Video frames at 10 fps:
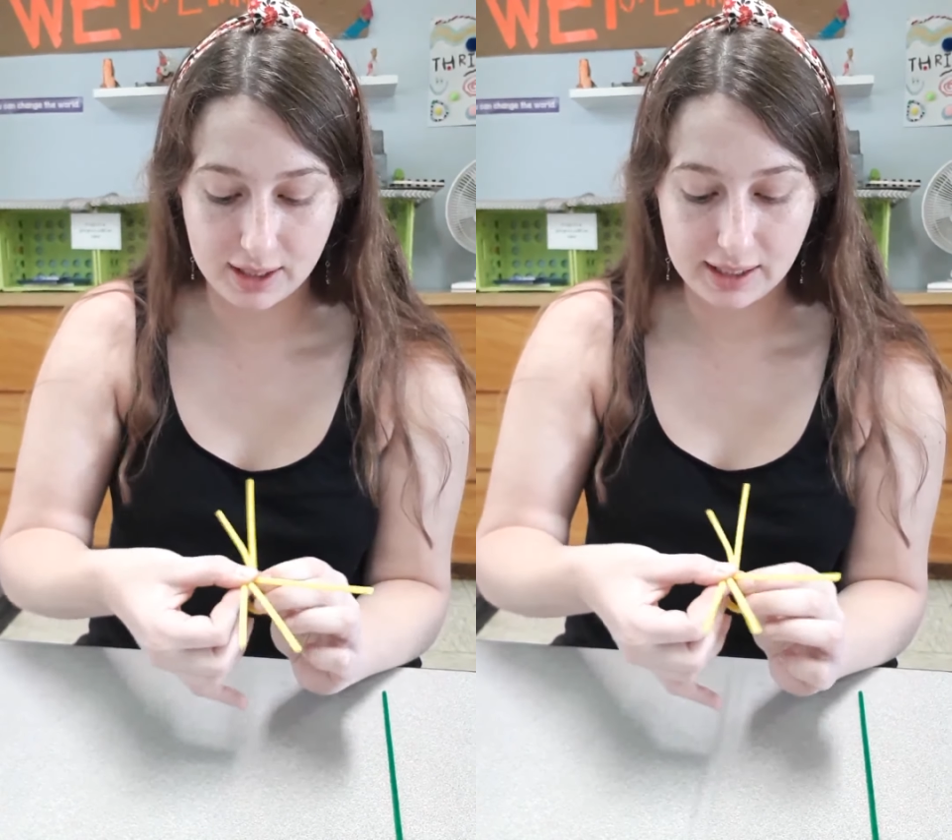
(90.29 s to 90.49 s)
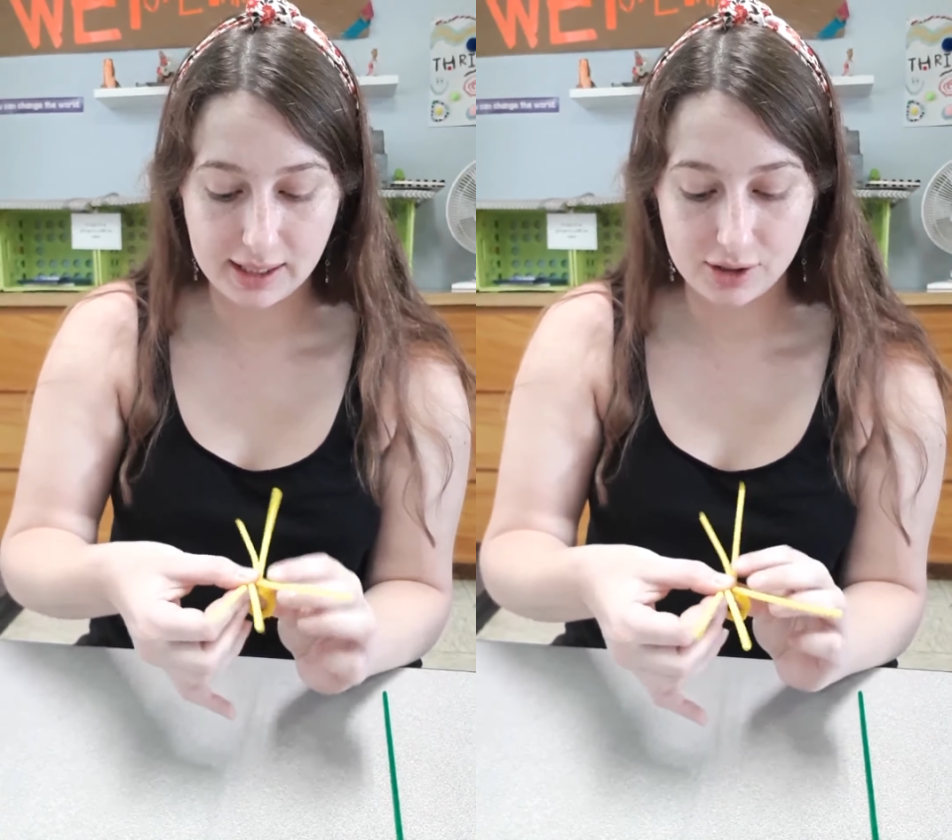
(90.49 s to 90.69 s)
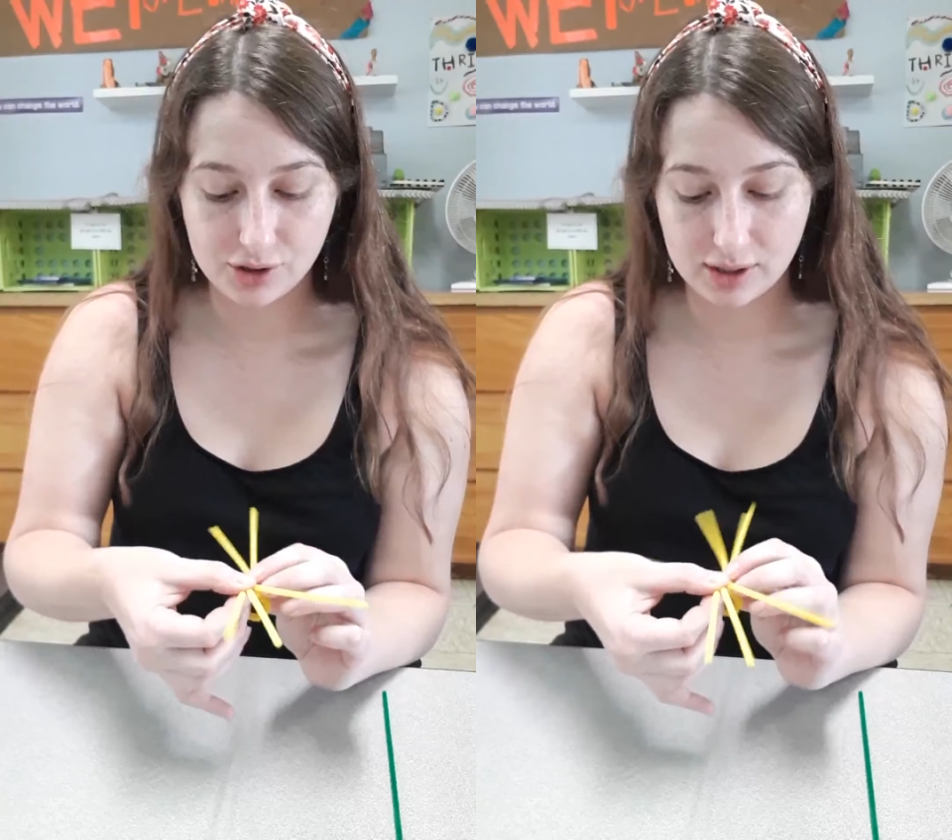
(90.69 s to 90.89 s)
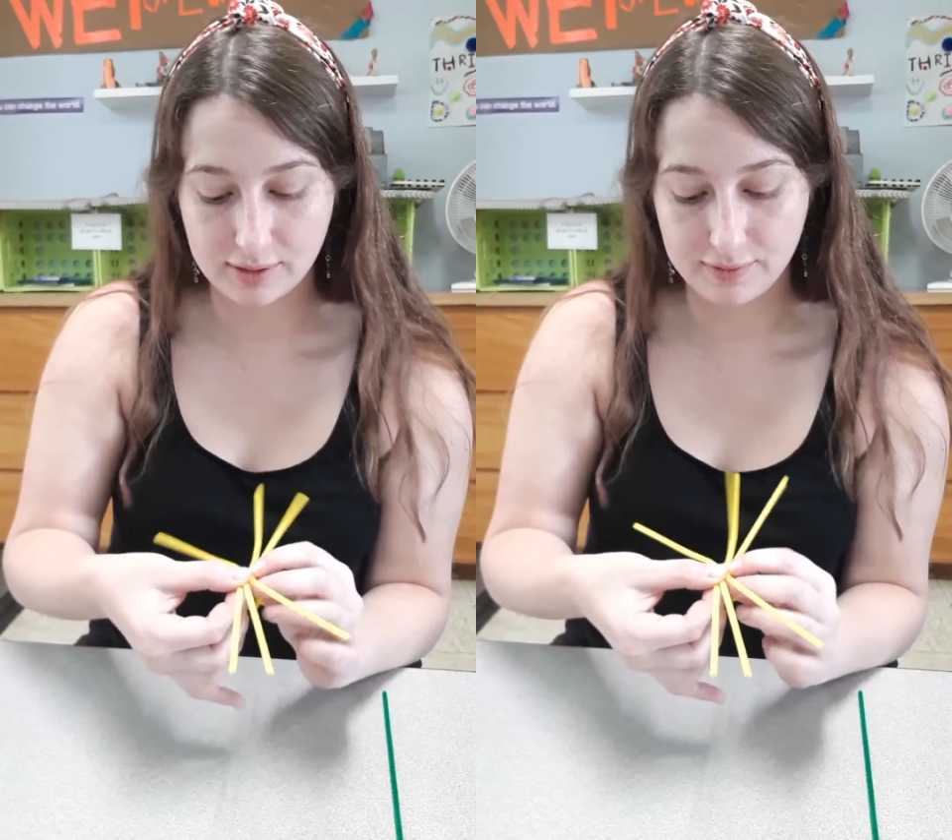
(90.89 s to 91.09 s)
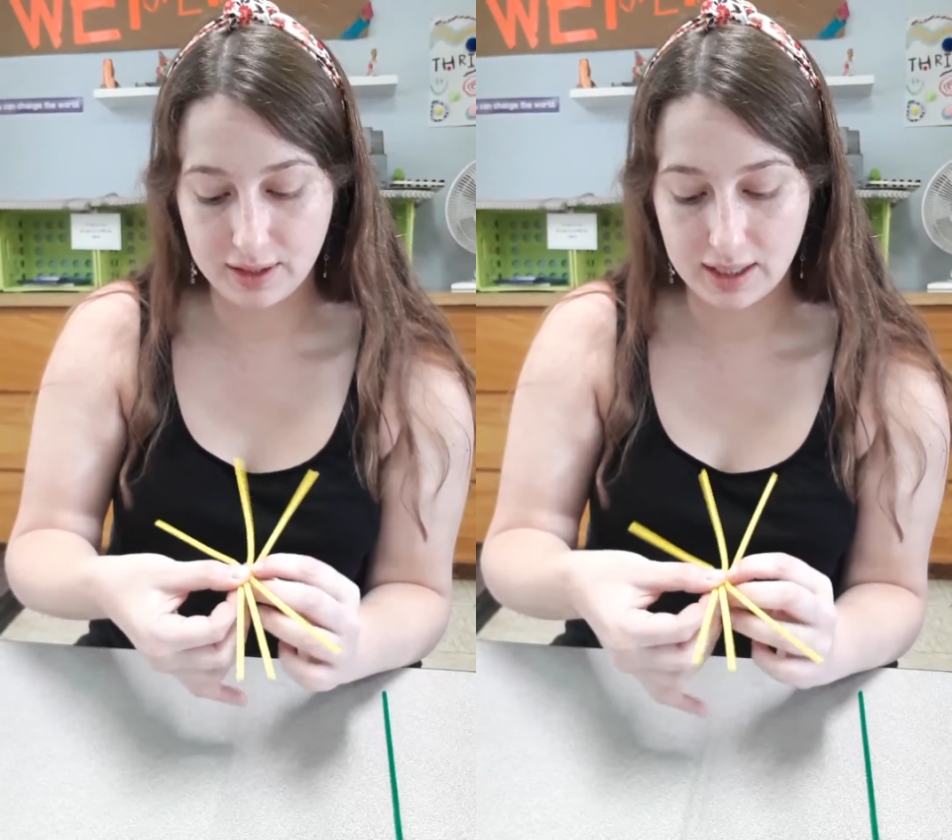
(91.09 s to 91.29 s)
each
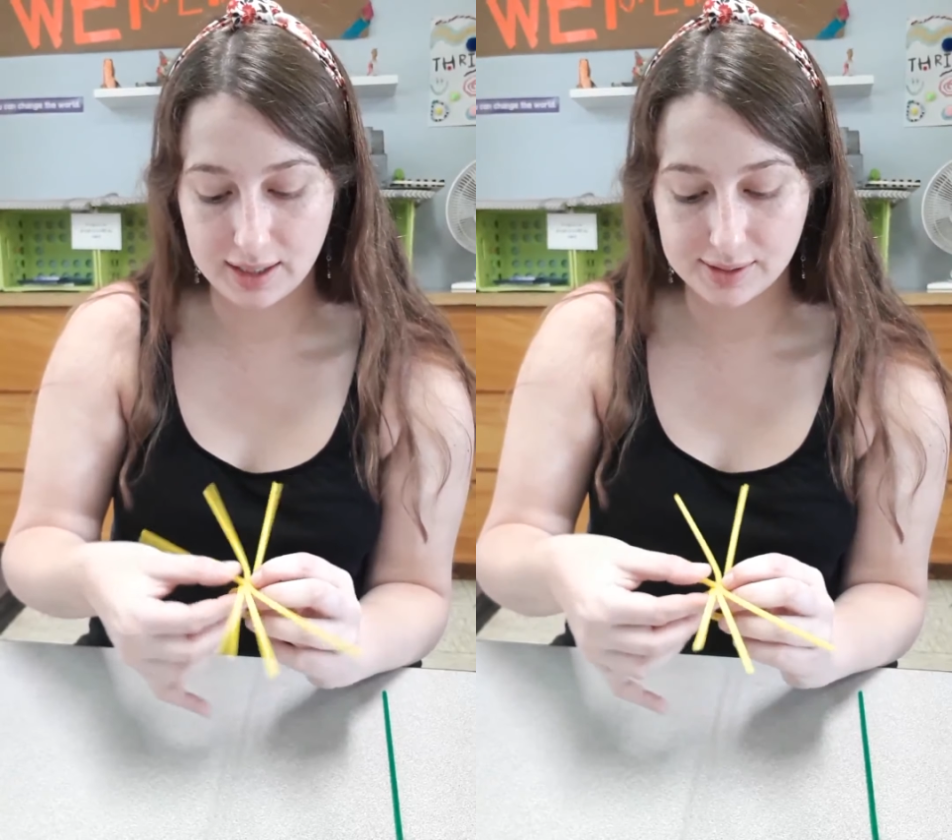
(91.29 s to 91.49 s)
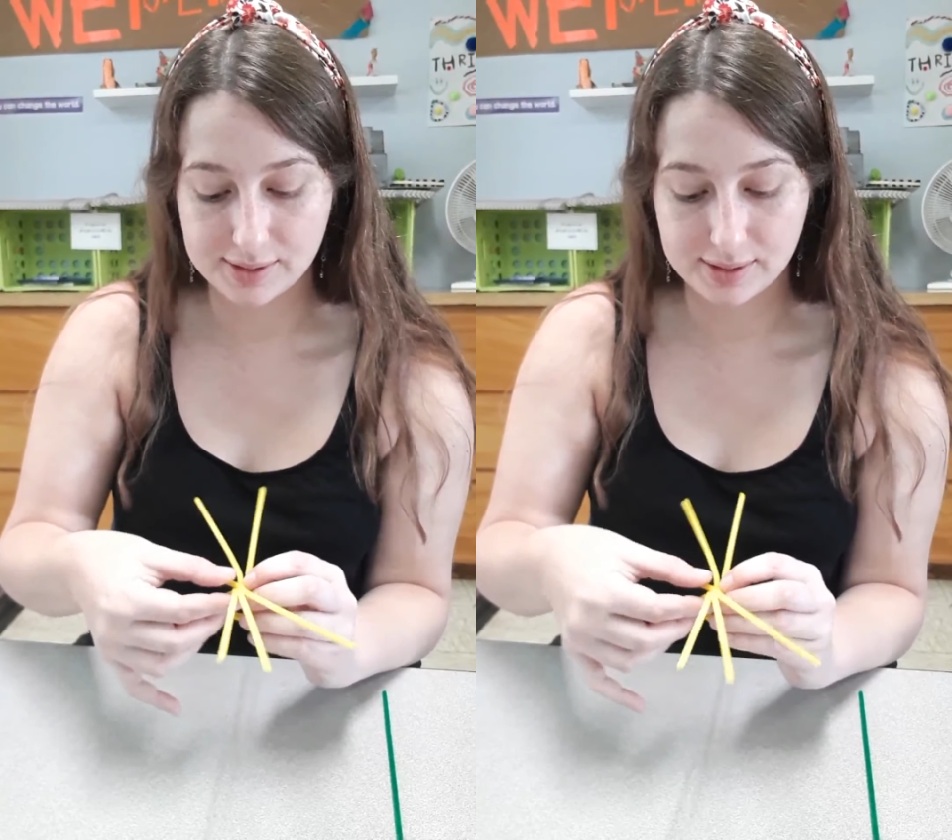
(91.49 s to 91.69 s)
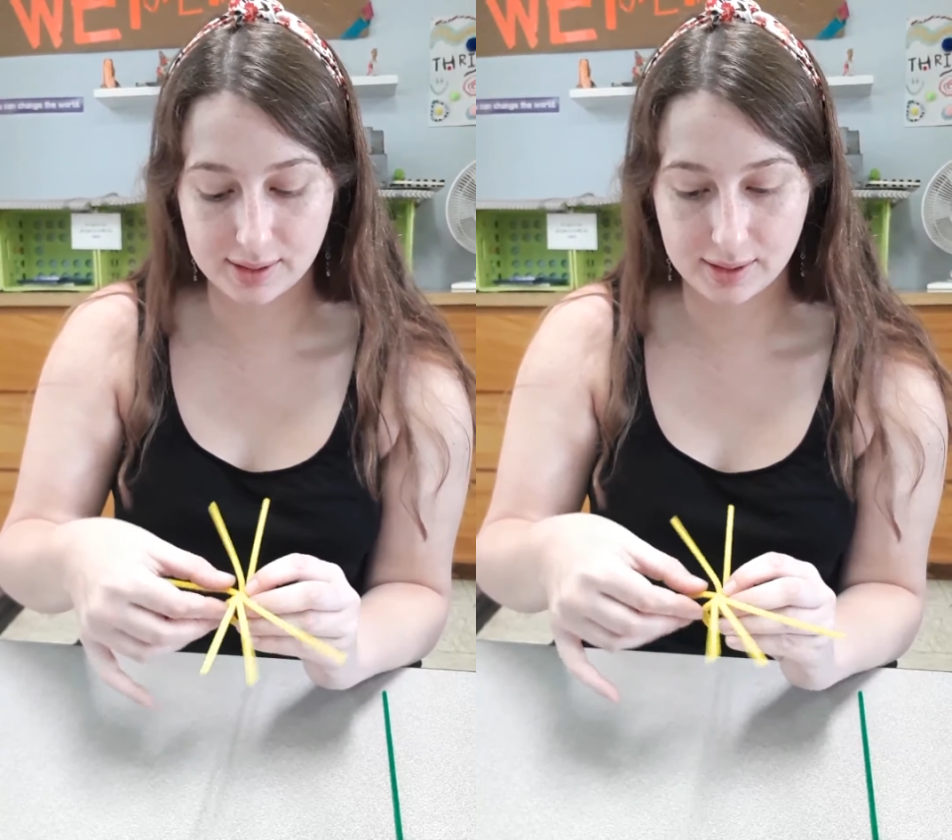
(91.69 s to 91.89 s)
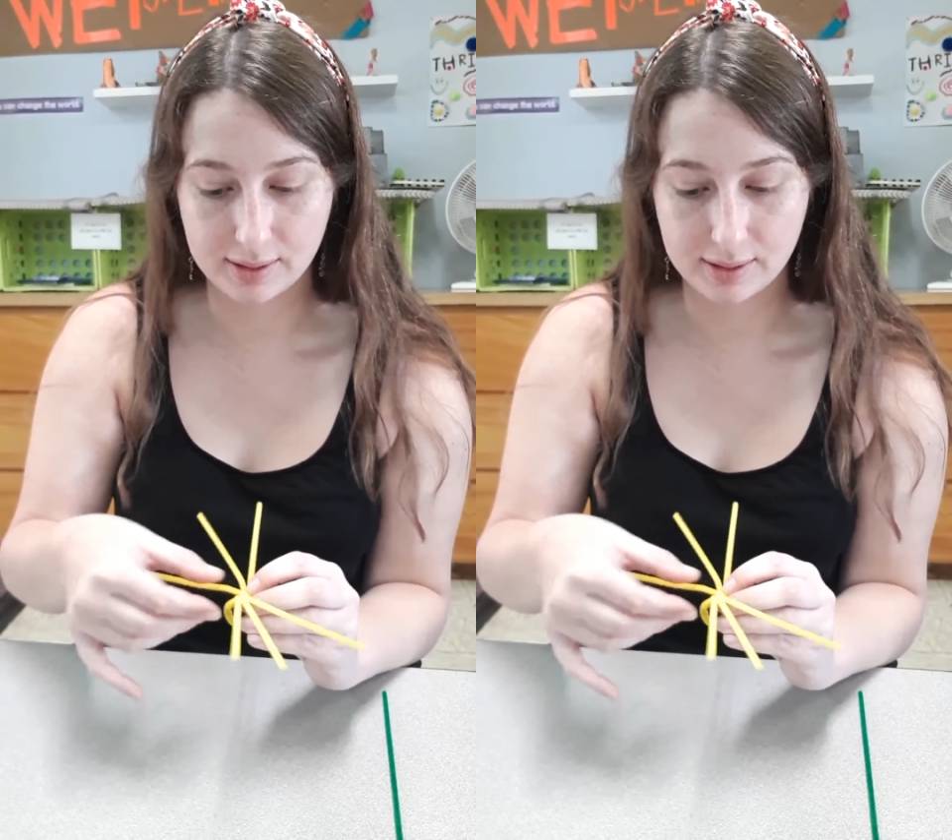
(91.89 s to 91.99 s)
of these